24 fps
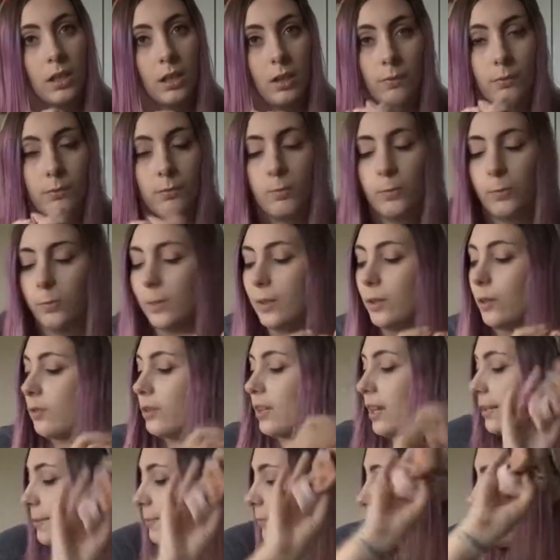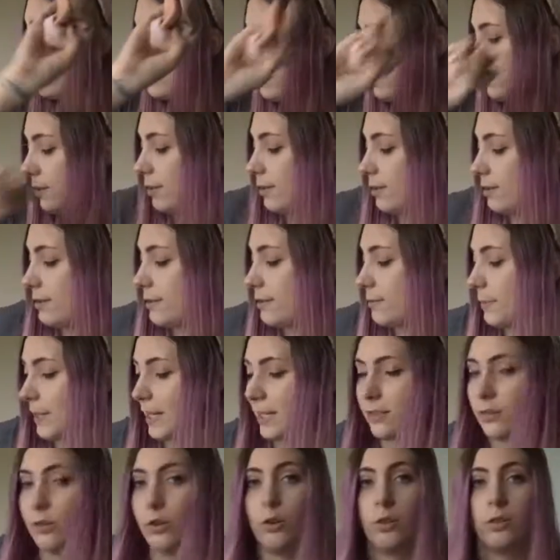comfortable when you're desperate, so spare
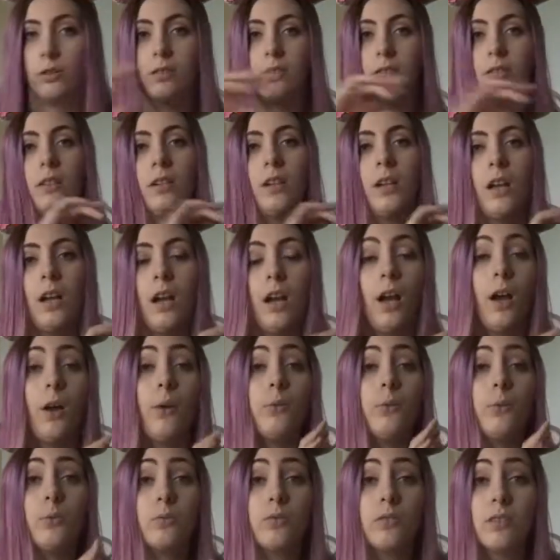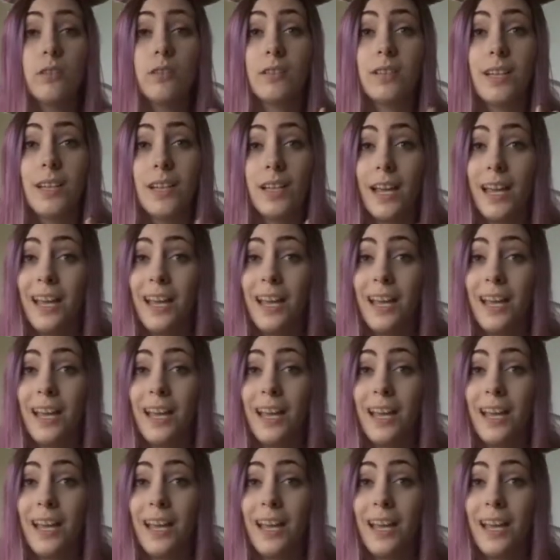socks. I would also take